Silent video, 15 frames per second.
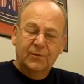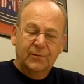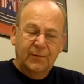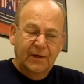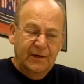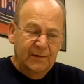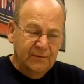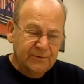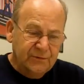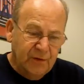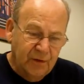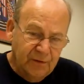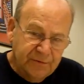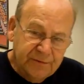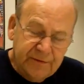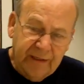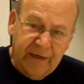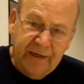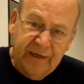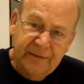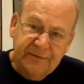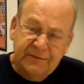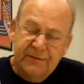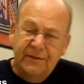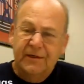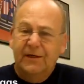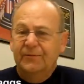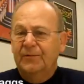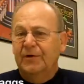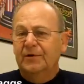Well, my name is Carl Skaggs,
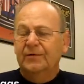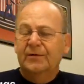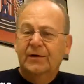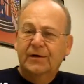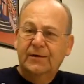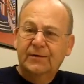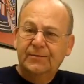and I've been